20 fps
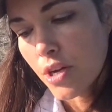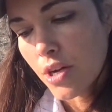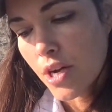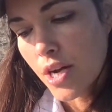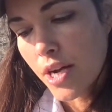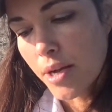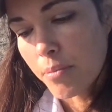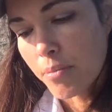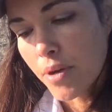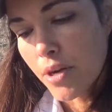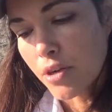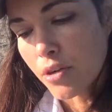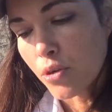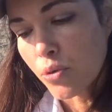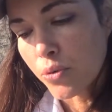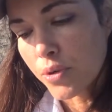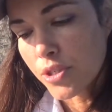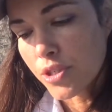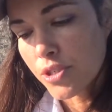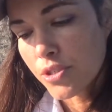I'm a
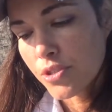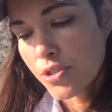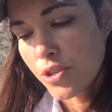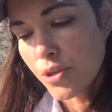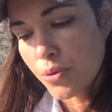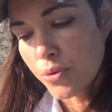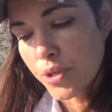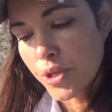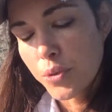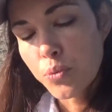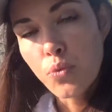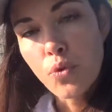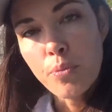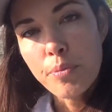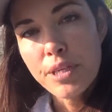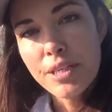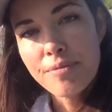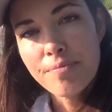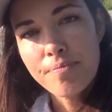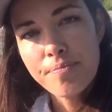gorgeous yogi
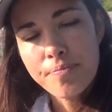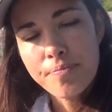woman.